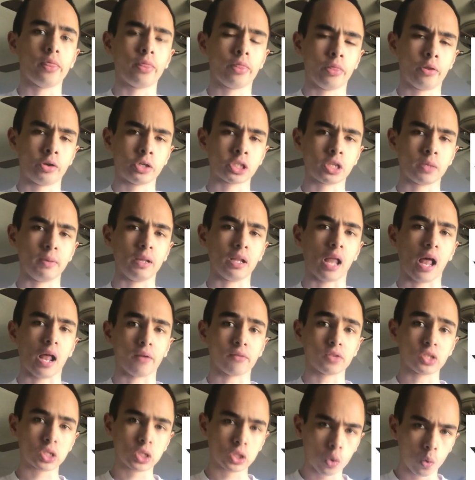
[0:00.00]
there's going to be a lot of
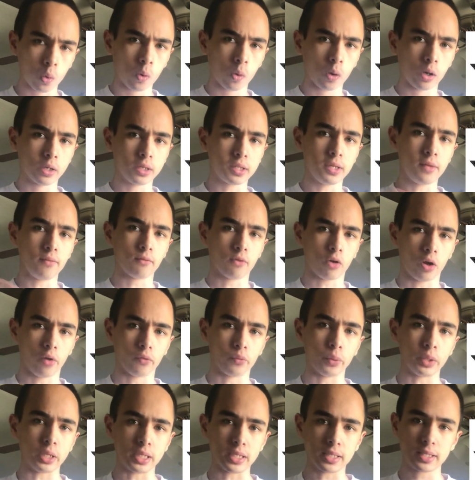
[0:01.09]
swords involved
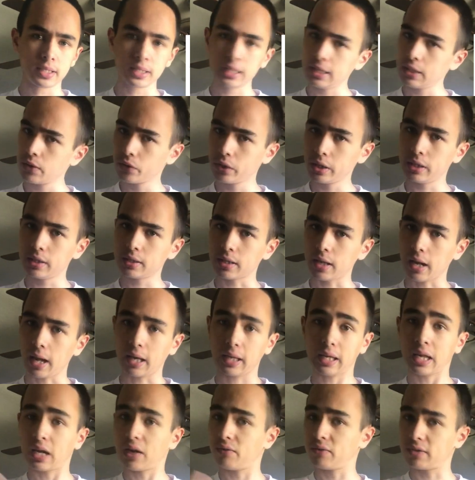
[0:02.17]
with this series, and I
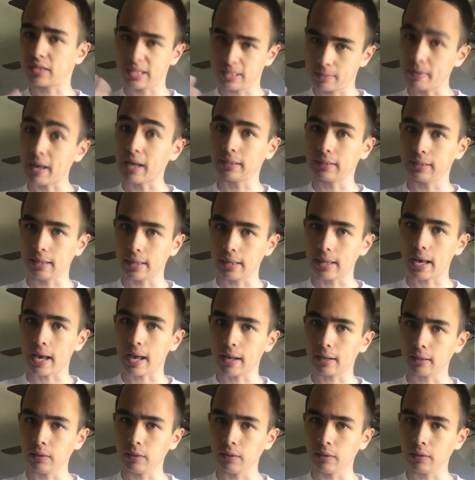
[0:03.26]
kind of suspected that,